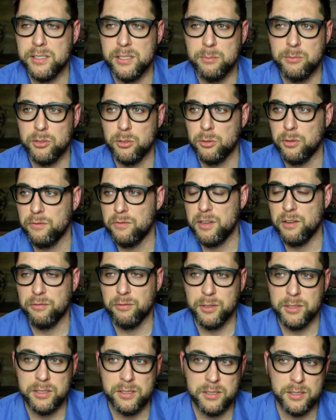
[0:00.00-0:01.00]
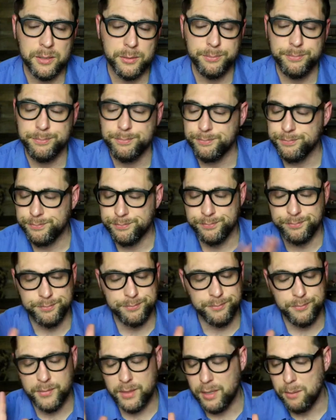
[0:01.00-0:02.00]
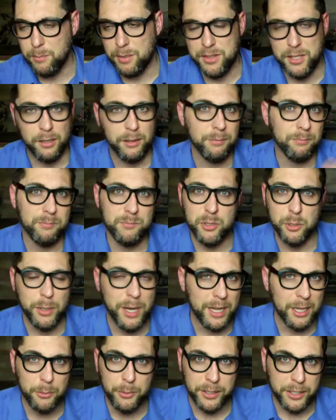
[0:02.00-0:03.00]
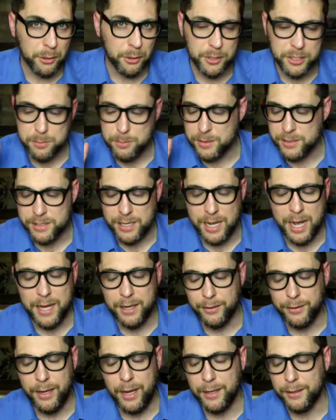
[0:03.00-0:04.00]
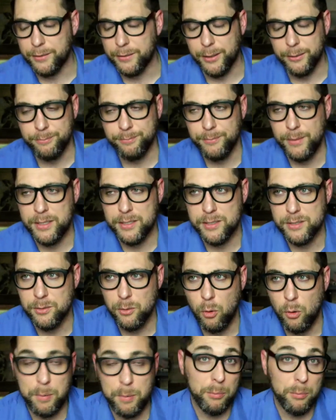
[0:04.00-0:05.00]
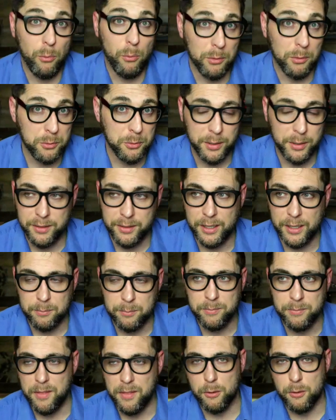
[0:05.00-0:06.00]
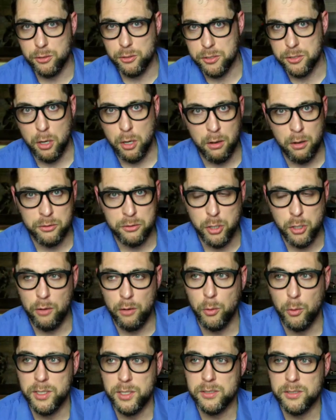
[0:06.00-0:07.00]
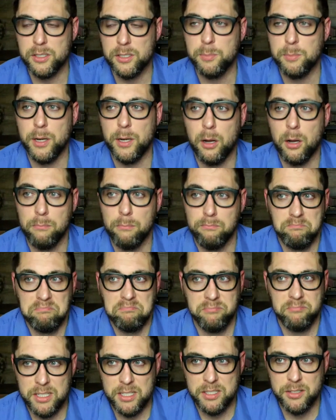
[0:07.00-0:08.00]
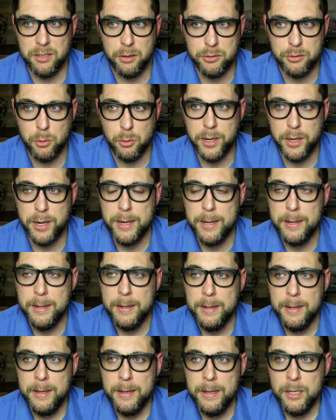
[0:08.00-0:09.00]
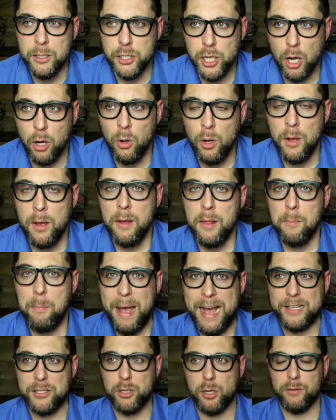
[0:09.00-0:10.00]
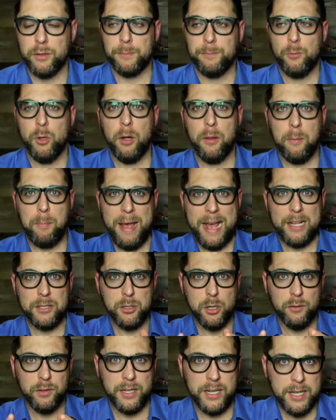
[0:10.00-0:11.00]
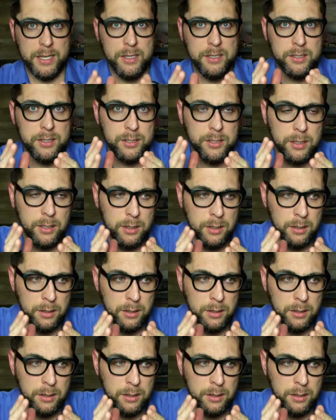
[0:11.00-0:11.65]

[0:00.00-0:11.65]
some sort of difference and, but they'll do Halloween and Christmas. I, I don't know. It's, or people won't do anything. Then they're just Jehovah Witnesses, but uh, that's another story. So the Passover. Well, the Passover is,